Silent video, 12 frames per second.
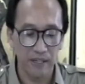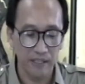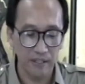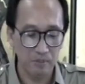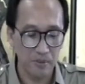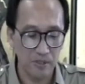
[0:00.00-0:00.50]

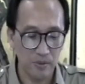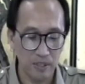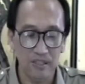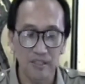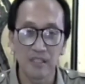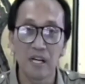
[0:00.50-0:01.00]
failed to
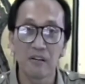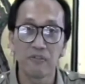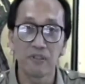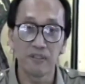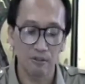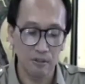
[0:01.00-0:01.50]
persuade
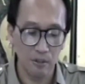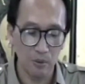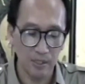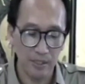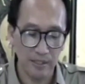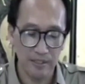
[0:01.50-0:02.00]
Gaddafi to
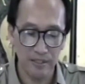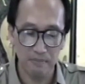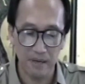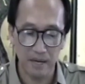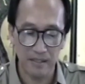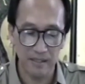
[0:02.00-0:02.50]
lower his
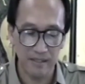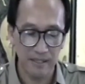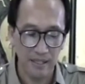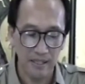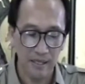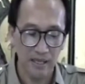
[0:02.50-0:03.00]
demands
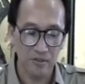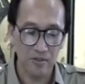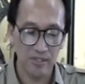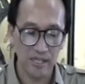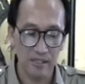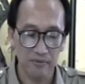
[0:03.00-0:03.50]
and to
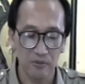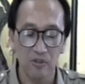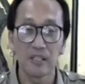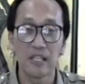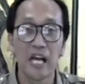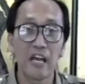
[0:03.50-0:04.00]
settle
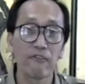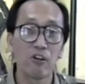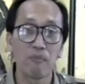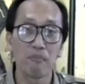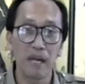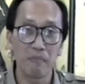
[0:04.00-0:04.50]
for a
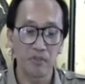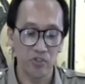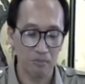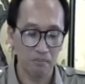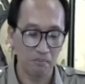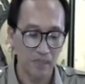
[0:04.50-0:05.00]
lifelong
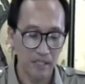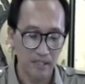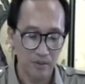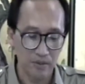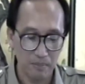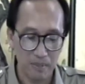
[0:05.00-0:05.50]
membership
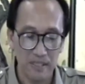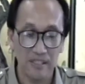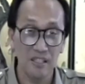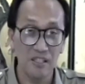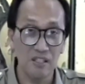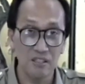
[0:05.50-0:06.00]
with the
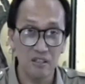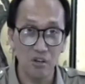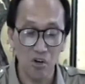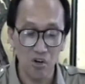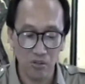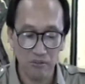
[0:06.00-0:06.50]
prestigious
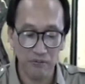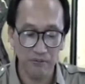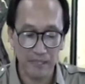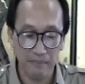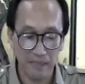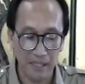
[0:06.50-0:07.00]

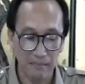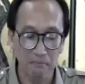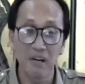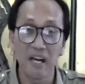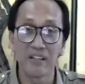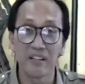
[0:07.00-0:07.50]
all-female
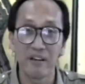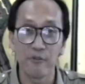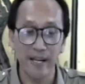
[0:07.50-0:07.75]
mud